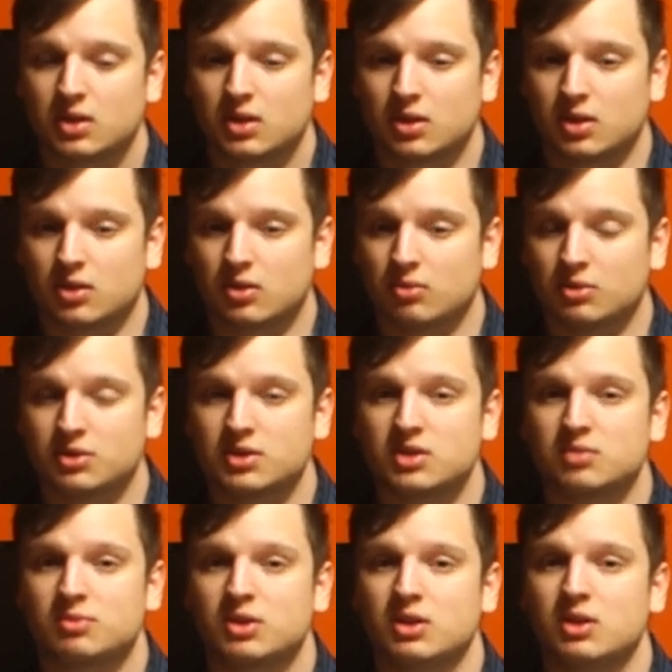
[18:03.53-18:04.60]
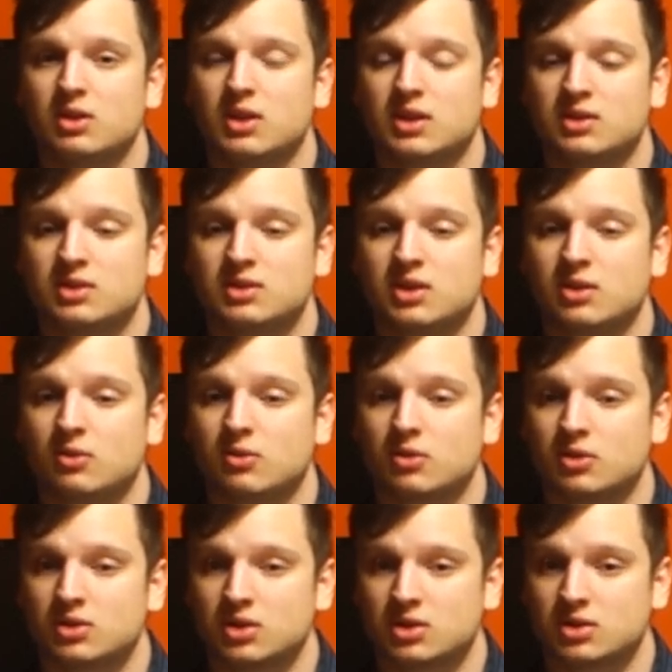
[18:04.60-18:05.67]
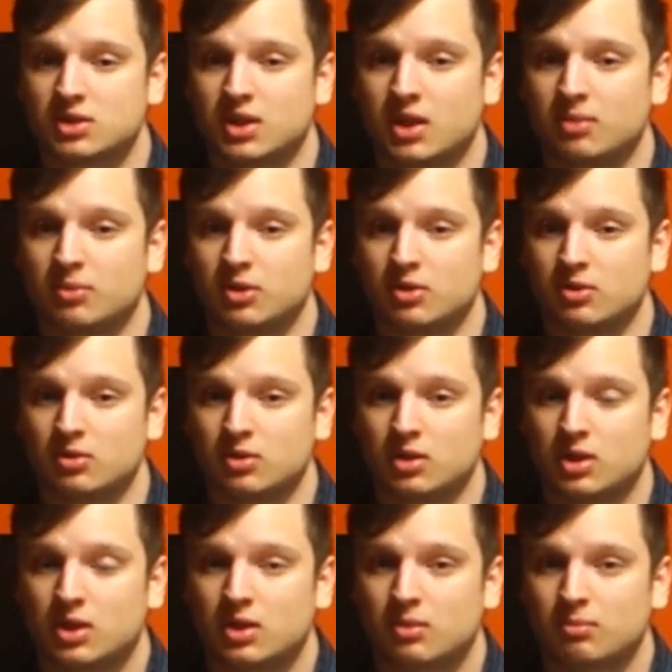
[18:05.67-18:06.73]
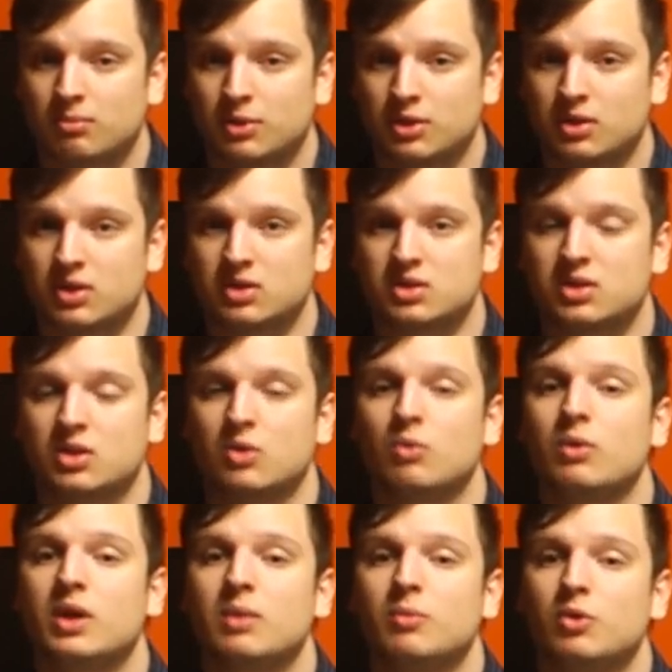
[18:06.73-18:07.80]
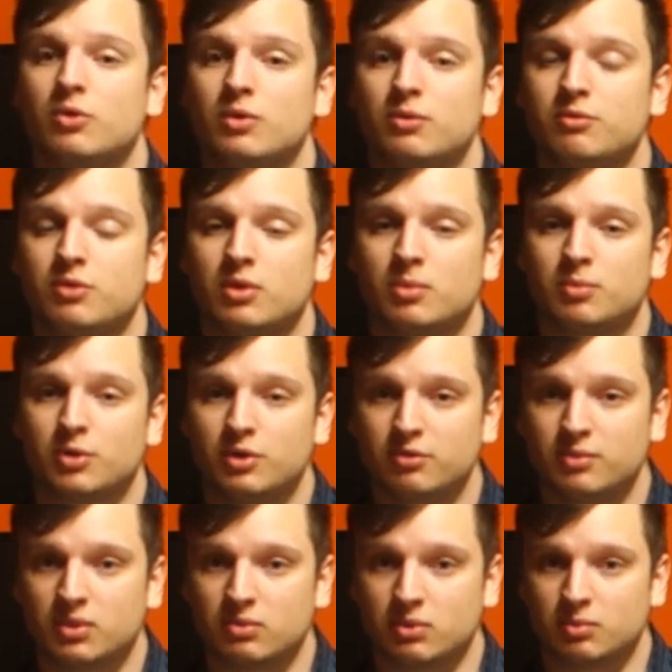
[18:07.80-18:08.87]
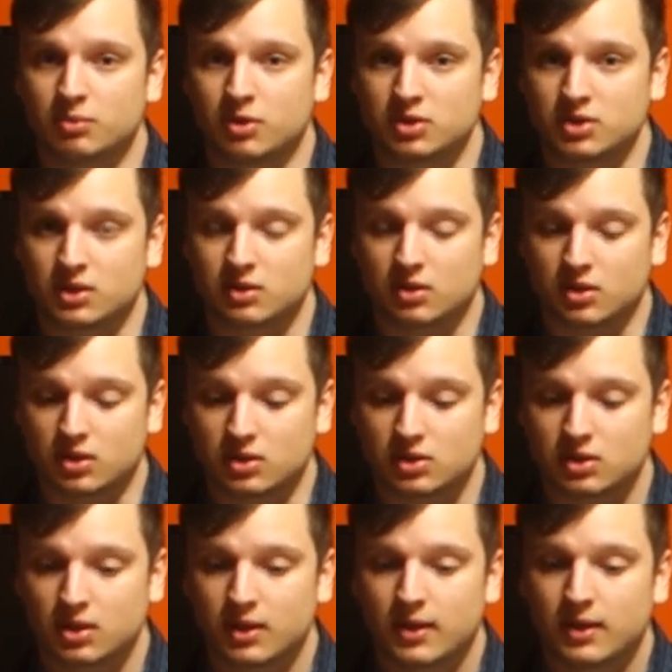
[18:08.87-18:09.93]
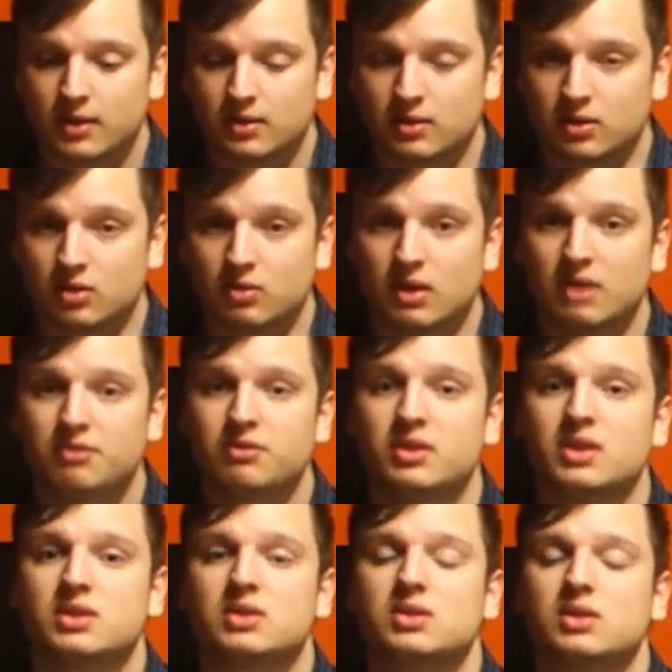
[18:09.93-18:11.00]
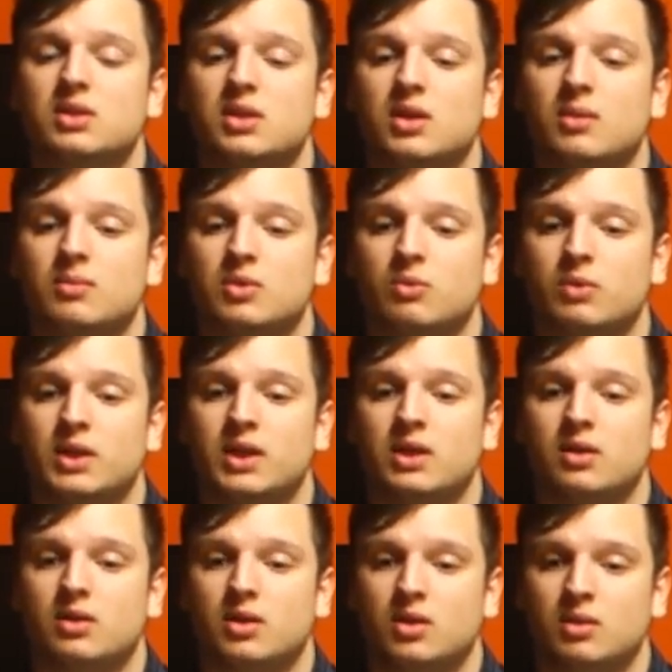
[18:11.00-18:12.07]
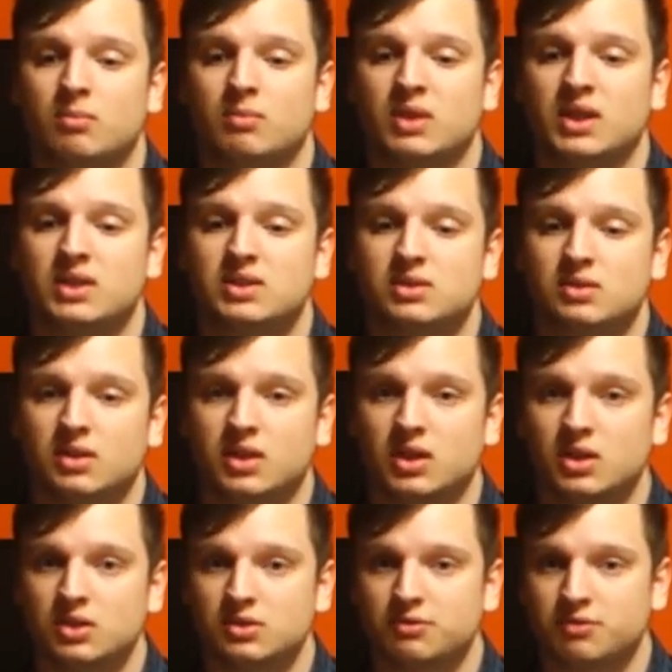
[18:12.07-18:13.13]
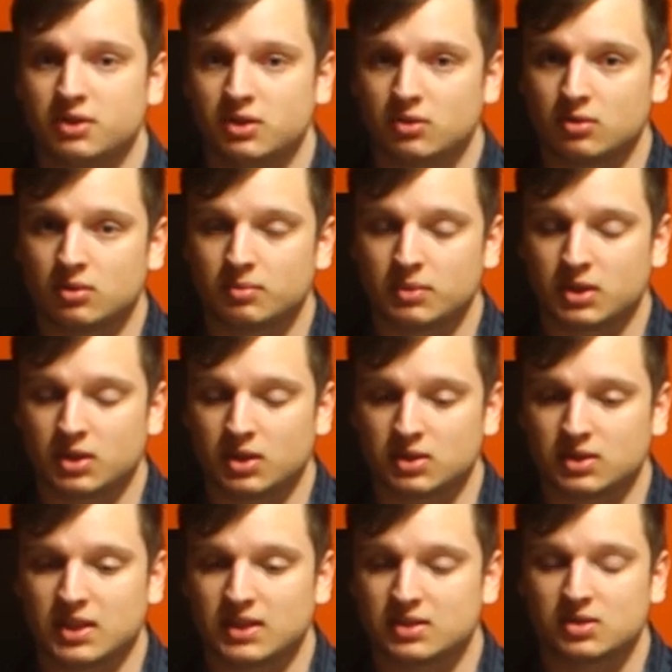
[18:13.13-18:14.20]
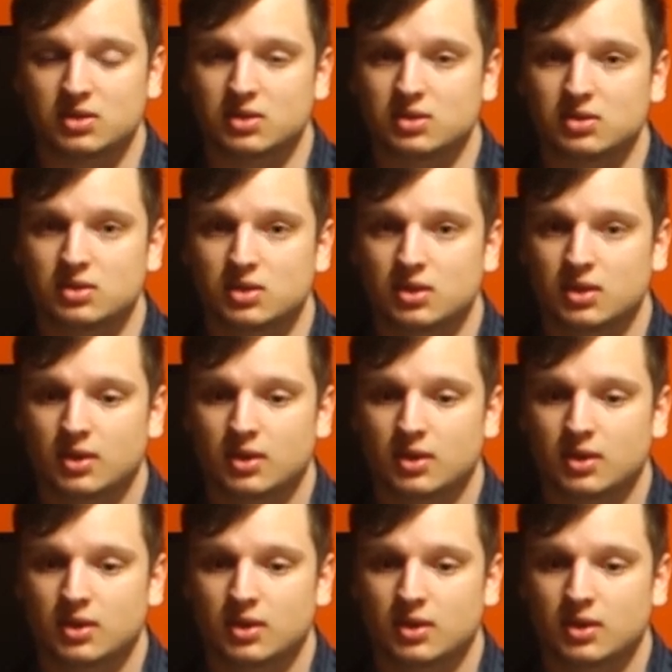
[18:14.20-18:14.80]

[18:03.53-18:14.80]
almost as brilliant as Assetto Corsa's tire model. But there's still way more room for improvement with Project Cars. The graphics, the way it makes the hills feel, because that's just...